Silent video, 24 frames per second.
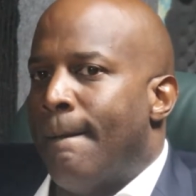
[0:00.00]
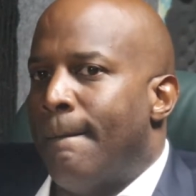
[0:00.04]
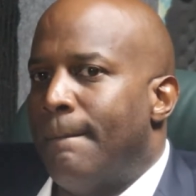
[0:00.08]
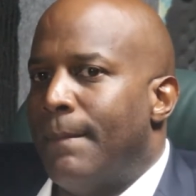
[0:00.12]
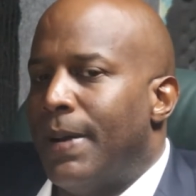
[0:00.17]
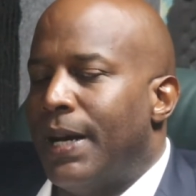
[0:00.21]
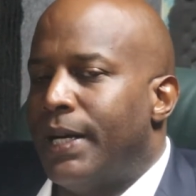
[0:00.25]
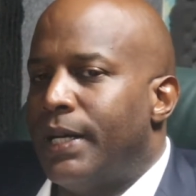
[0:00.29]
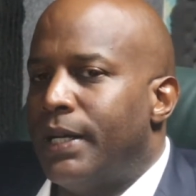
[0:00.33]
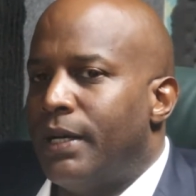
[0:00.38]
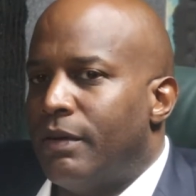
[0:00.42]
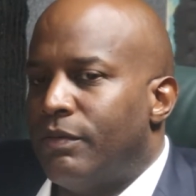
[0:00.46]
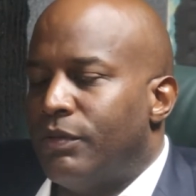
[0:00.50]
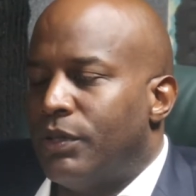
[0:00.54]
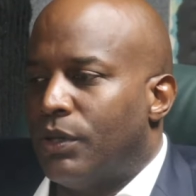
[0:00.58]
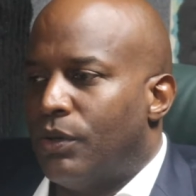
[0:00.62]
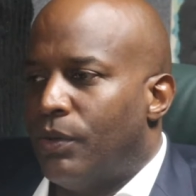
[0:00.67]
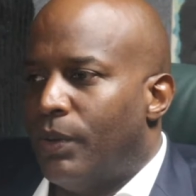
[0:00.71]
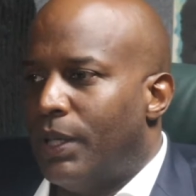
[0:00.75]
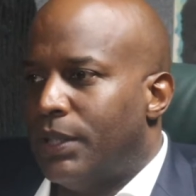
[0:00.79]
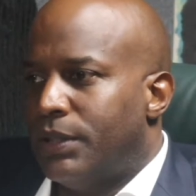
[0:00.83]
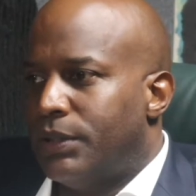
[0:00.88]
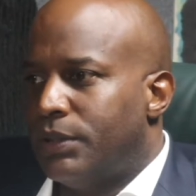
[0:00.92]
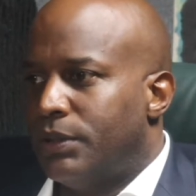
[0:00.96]
Many of the
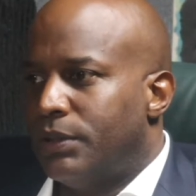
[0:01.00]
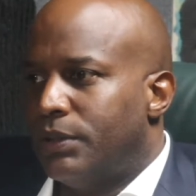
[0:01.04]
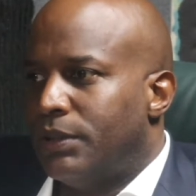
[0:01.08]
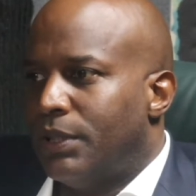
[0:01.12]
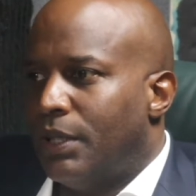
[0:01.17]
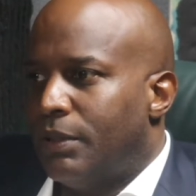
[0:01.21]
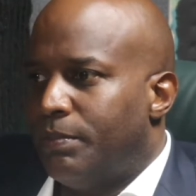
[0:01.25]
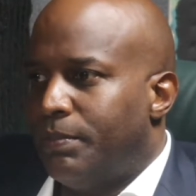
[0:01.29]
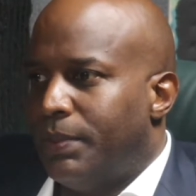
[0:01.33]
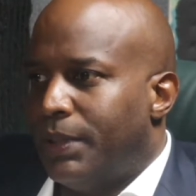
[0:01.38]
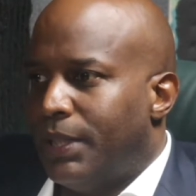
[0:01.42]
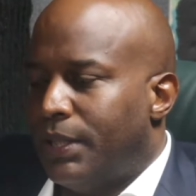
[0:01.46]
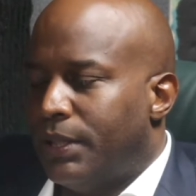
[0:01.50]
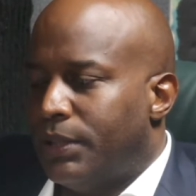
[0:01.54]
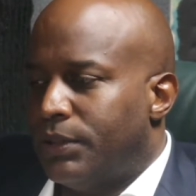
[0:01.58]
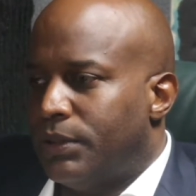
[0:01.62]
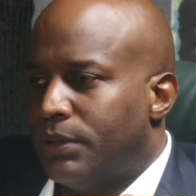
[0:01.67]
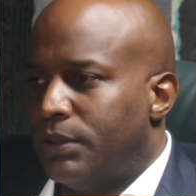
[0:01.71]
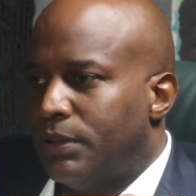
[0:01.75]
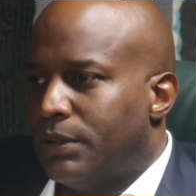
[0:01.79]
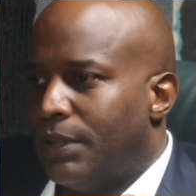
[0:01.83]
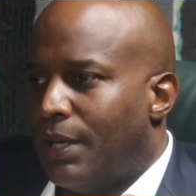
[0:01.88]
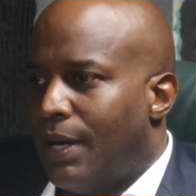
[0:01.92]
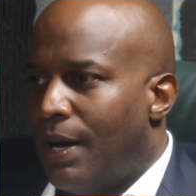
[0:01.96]
questions that
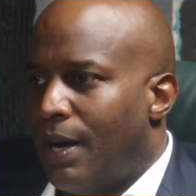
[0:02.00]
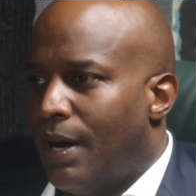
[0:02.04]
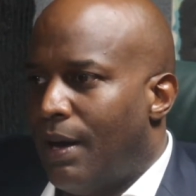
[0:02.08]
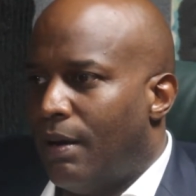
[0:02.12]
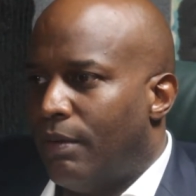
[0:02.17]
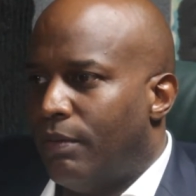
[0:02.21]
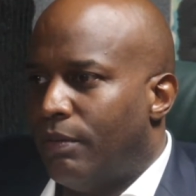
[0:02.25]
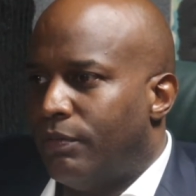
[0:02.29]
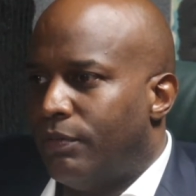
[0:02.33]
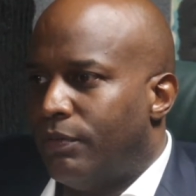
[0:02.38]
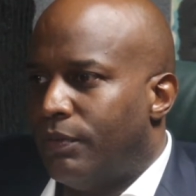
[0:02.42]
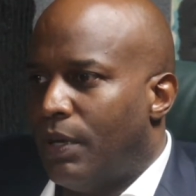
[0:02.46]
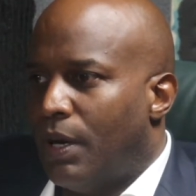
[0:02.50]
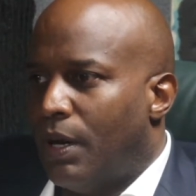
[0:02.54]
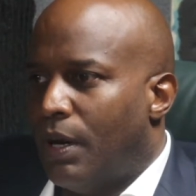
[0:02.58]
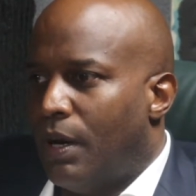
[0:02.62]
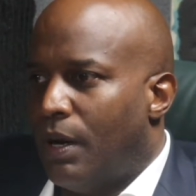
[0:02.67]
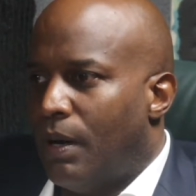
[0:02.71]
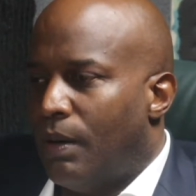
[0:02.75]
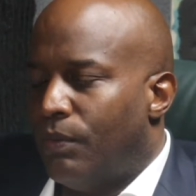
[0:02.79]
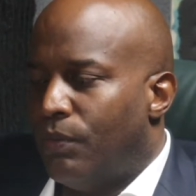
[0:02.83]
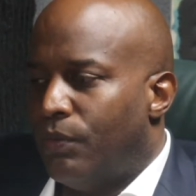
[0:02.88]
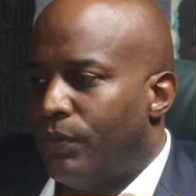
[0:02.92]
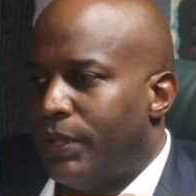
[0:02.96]
patients have,
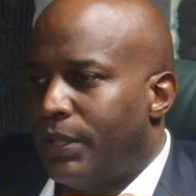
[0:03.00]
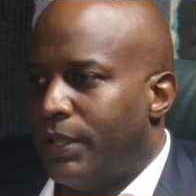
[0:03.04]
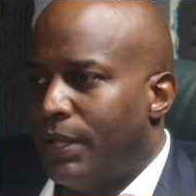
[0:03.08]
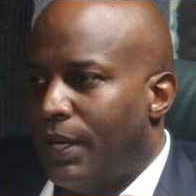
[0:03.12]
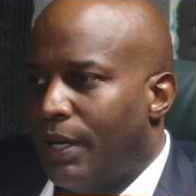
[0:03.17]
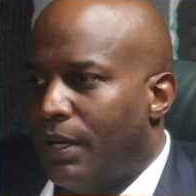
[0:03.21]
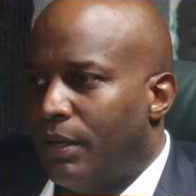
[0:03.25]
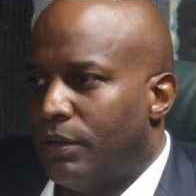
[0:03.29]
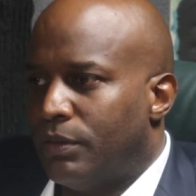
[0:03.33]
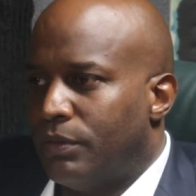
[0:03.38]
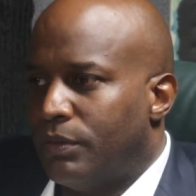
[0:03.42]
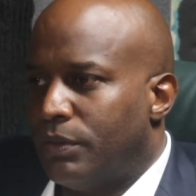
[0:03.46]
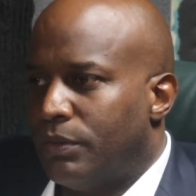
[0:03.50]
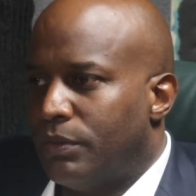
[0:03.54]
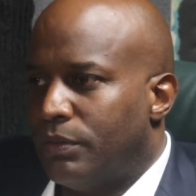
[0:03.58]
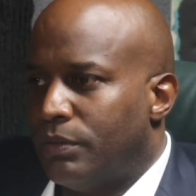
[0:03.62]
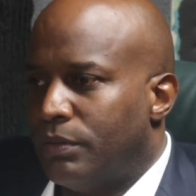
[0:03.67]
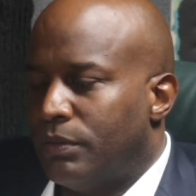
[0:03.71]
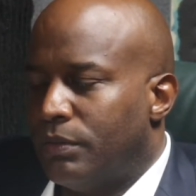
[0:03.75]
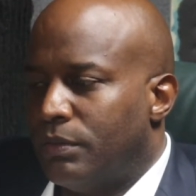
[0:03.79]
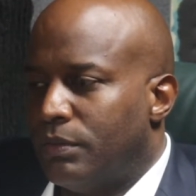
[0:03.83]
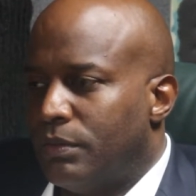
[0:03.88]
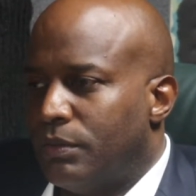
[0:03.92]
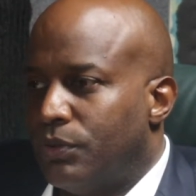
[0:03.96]
we can't
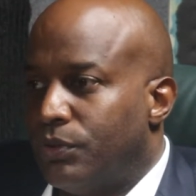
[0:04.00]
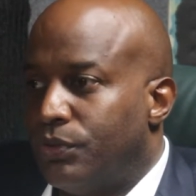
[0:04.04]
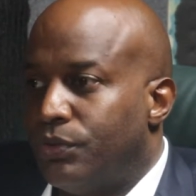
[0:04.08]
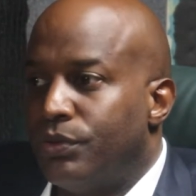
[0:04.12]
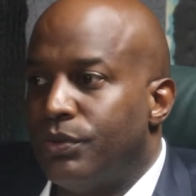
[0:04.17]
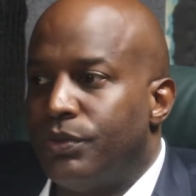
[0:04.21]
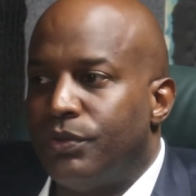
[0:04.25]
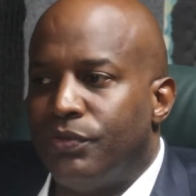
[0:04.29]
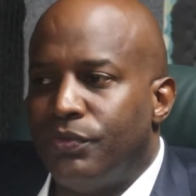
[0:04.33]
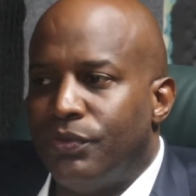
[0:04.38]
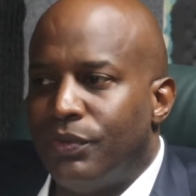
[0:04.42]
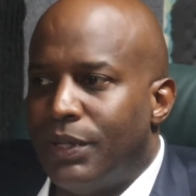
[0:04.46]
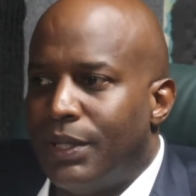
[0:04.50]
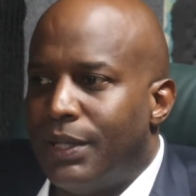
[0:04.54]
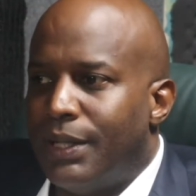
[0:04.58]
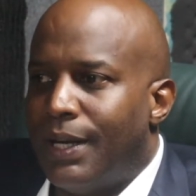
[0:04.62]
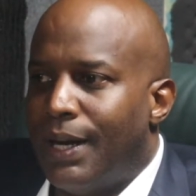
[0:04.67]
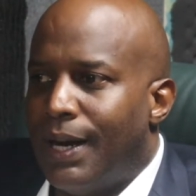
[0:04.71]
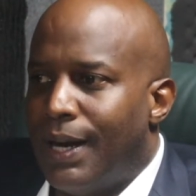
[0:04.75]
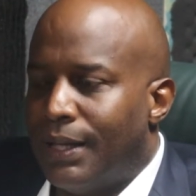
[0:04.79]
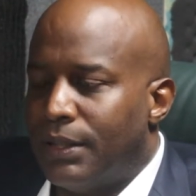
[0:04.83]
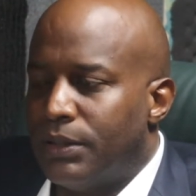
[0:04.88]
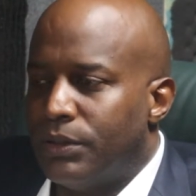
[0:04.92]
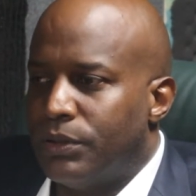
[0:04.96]

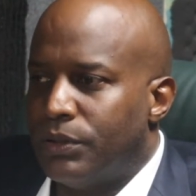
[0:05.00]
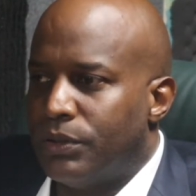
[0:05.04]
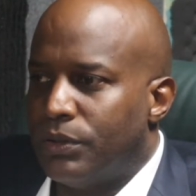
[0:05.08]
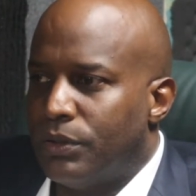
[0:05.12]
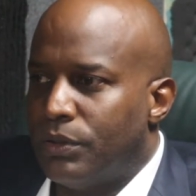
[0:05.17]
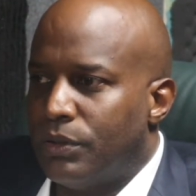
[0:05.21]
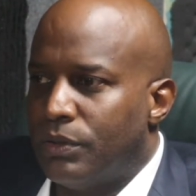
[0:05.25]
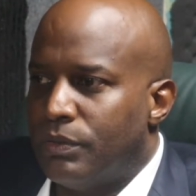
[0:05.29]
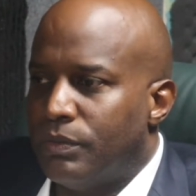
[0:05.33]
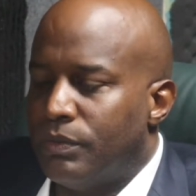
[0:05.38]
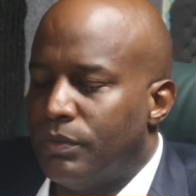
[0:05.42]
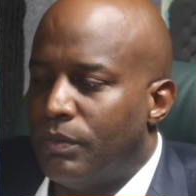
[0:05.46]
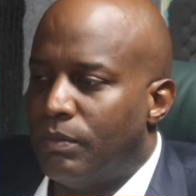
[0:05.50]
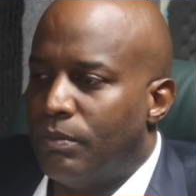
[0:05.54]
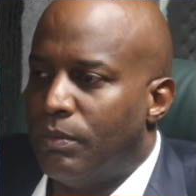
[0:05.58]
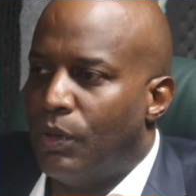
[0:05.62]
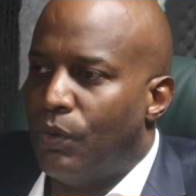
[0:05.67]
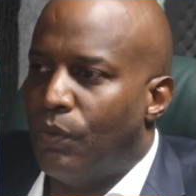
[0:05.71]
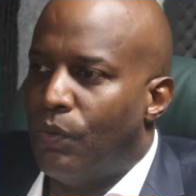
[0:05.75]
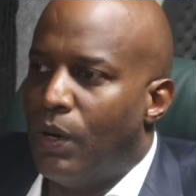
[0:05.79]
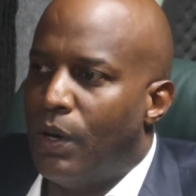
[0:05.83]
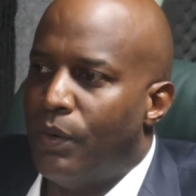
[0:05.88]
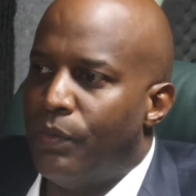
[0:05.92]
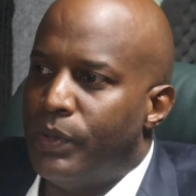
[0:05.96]
truthfully answer.
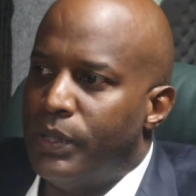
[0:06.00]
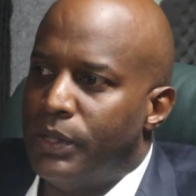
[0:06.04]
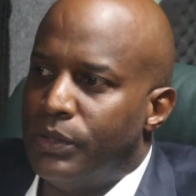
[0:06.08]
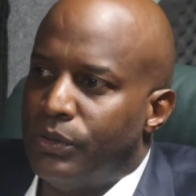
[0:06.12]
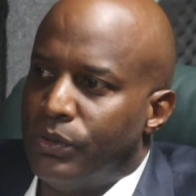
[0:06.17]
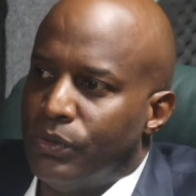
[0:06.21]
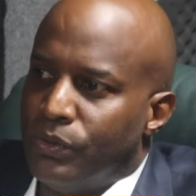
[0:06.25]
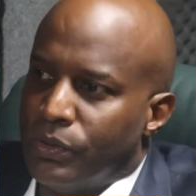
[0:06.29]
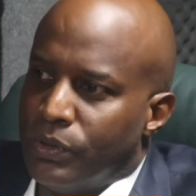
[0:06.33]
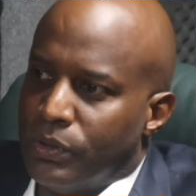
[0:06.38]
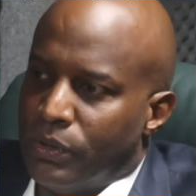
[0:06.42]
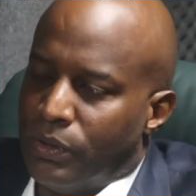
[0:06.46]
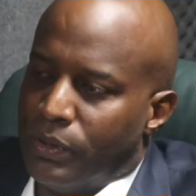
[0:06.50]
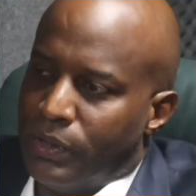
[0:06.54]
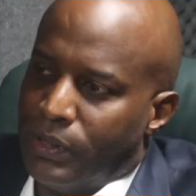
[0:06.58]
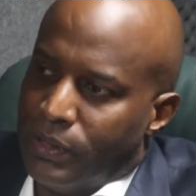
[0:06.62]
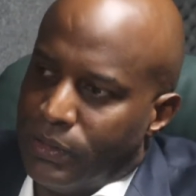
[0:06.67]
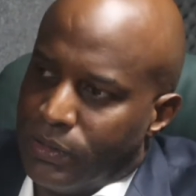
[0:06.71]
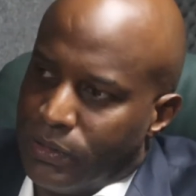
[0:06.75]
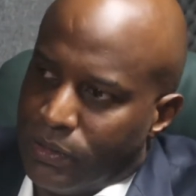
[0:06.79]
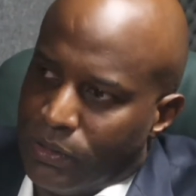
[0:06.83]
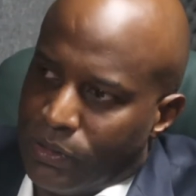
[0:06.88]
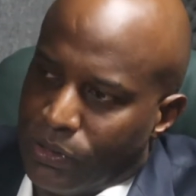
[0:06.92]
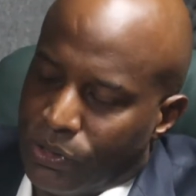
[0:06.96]
But what we do know
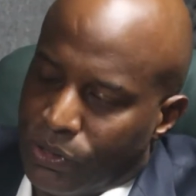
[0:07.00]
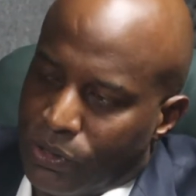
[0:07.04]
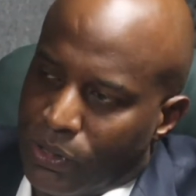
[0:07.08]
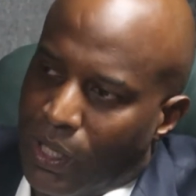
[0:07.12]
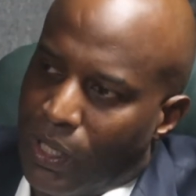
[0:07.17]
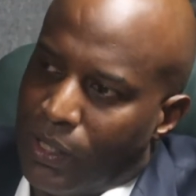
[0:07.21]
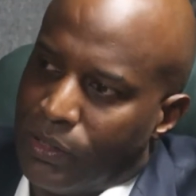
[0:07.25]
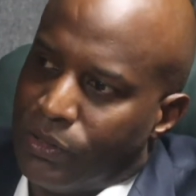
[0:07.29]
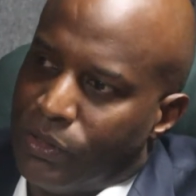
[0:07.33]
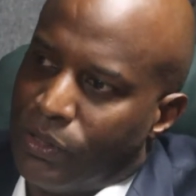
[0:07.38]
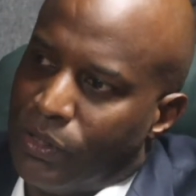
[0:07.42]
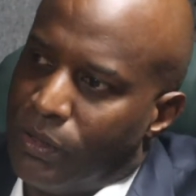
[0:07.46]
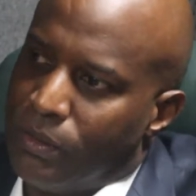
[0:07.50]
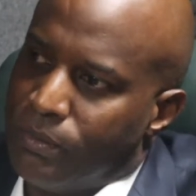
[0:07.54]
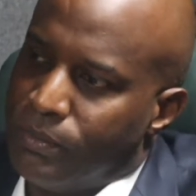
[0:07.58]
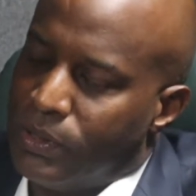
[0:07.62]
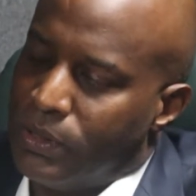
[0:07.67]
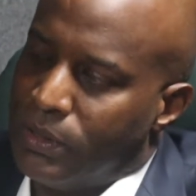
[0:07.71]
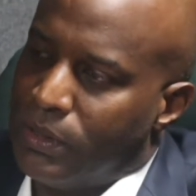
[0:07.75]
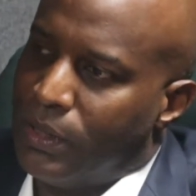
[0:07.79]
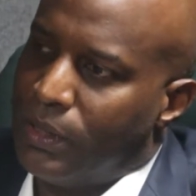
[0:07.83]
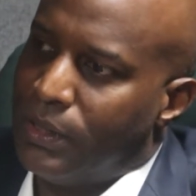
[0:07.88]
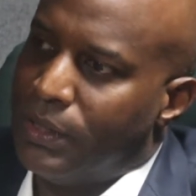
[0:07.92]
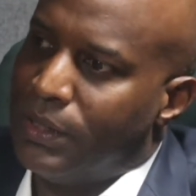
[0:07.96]
is the short-term
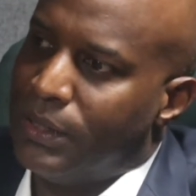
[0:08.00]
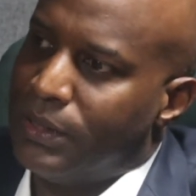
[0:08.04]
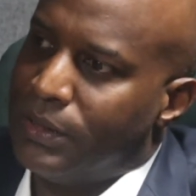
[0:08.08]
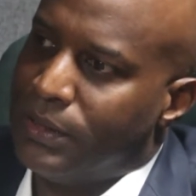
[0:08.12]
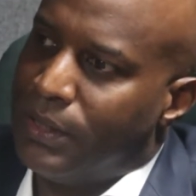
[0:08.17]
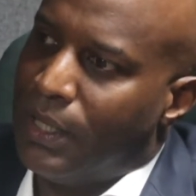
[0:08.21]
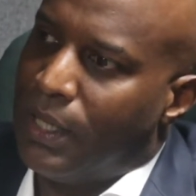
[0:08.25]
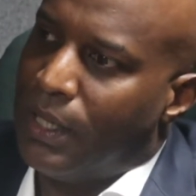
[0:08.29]
studies